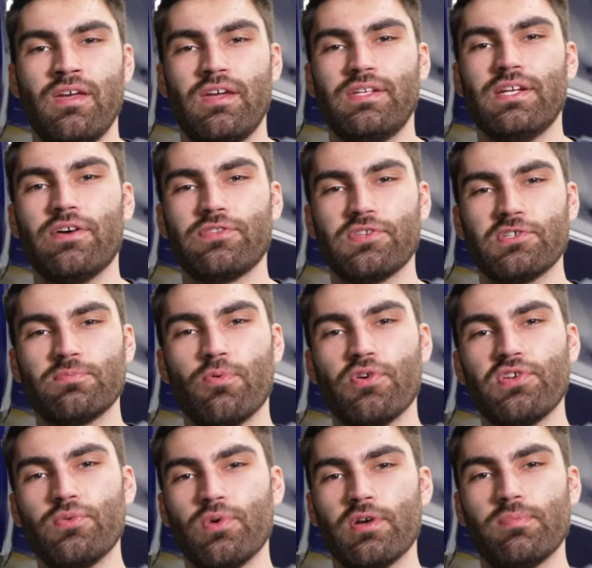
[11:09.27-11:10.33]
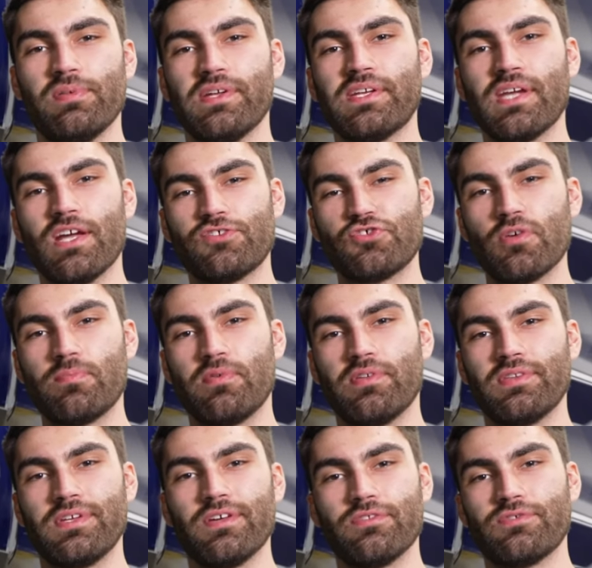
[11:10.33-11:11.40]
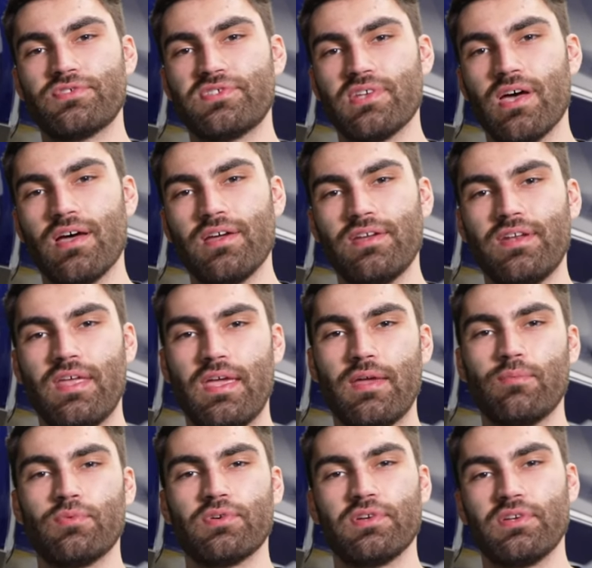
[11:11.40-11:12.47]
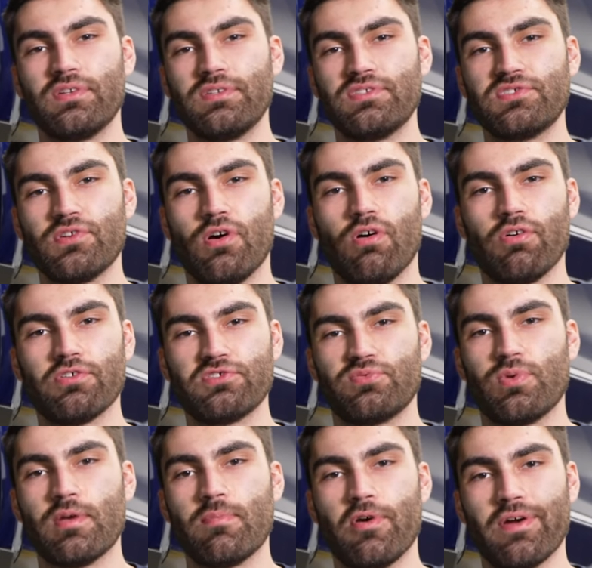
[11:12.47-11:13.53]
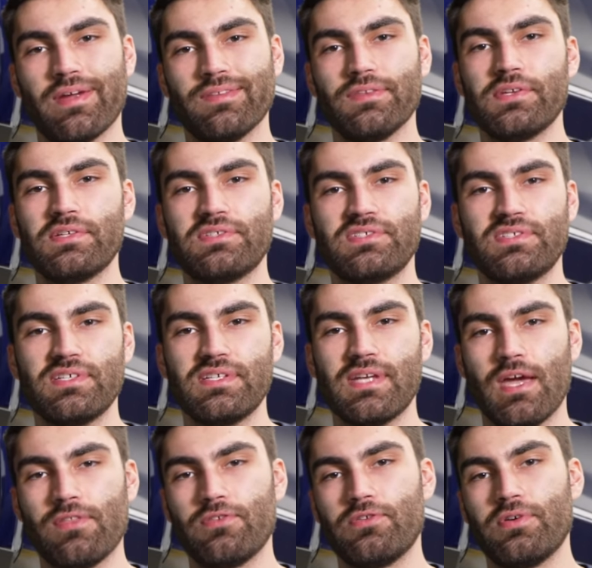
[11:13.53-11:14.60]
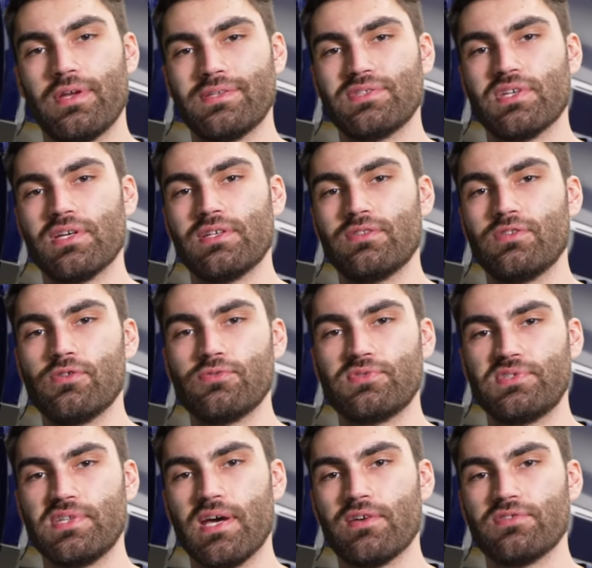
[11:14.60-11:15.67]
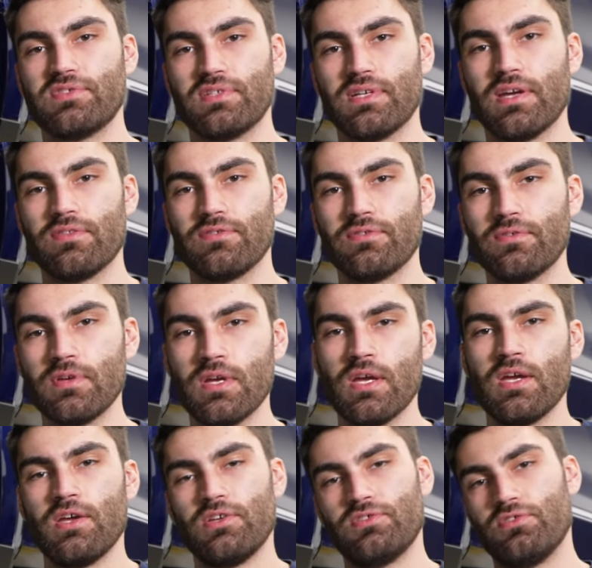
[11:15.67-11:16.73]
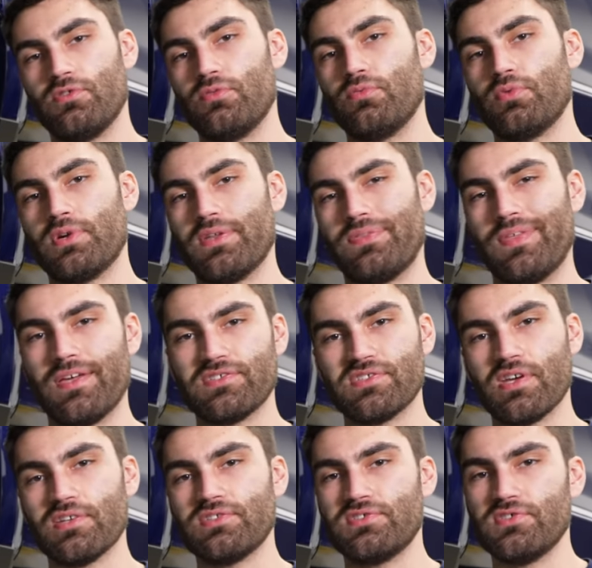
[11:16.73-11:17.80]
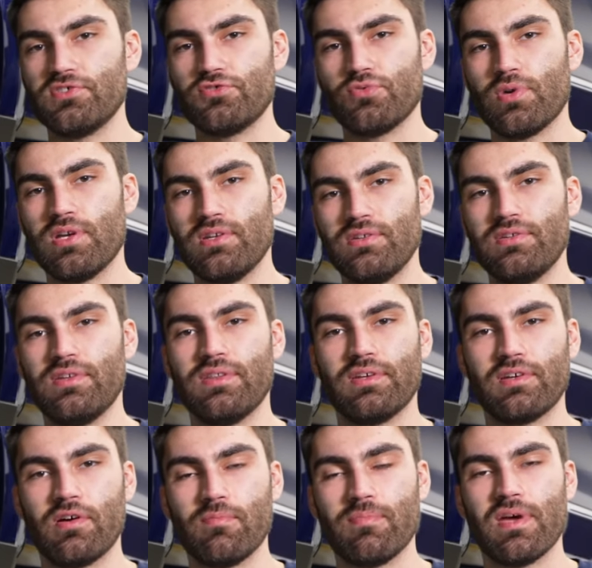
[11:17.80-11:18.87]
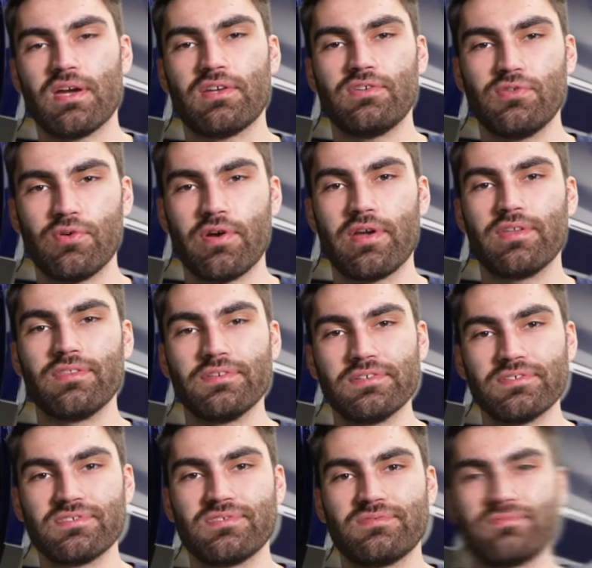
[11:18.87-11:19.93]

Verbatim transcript: Now at this point, you wanna play catch up on the other side and we're gonna install our sway bar end links together and tighten those down together. So we'll get that side situated and then come back and do our end links.